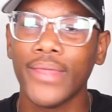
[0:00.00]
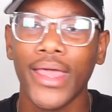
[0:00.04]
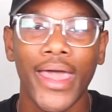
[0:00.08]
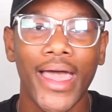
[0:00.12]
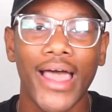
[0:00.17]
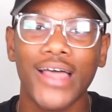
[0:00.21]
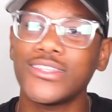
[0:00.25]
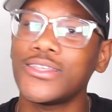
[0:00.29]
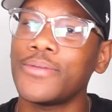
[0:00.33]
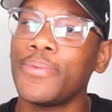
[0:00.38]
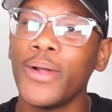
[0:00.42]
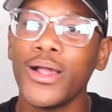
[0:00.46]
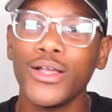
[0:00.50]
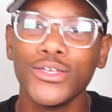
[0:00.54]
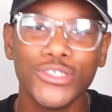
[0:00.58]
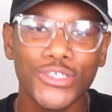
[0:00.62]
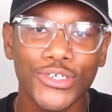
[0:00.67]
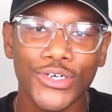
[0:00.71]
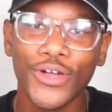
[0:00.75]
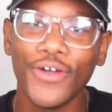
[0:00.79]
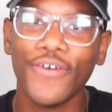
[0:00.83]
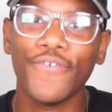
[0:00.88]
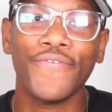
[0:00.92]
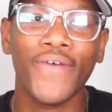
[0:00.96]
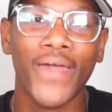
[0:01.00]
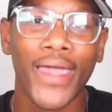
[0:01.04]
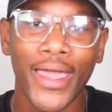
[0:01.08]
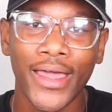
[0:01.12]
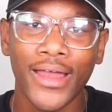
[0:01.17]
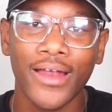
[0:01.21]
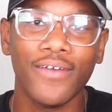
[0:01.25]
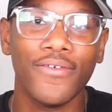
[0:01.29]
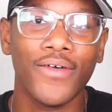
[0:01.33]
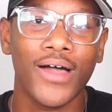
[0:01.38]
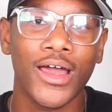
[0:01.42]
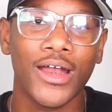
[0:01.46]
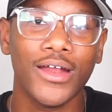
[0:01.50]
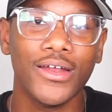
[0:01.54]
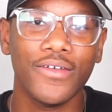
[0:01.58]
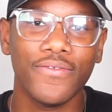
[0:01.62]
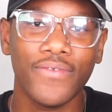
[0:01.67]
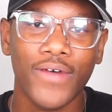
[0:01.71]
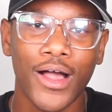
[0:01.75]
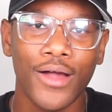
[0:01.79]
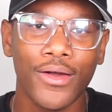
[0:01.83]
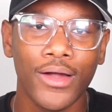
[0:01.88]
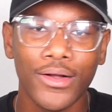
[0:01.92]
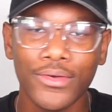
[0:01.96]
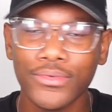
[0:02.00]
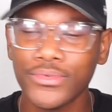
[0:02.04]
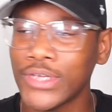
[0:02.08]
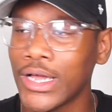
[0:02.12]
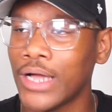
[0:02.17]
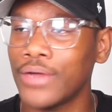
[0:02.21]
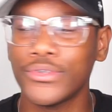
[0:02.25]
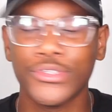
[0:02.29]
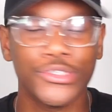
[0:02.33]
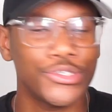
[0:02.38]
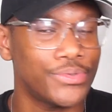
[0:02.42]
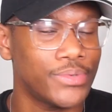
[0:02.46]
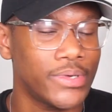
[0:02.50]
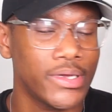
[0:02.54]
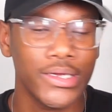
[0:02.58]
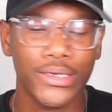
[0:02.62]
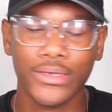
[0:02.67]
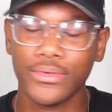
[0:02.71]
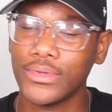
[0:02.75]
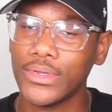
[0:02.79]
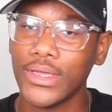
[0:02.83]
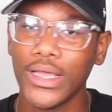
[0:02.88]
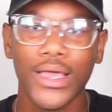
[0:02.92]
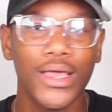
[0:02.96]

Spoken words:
As a personal fan of Anna Navarro, don't do it.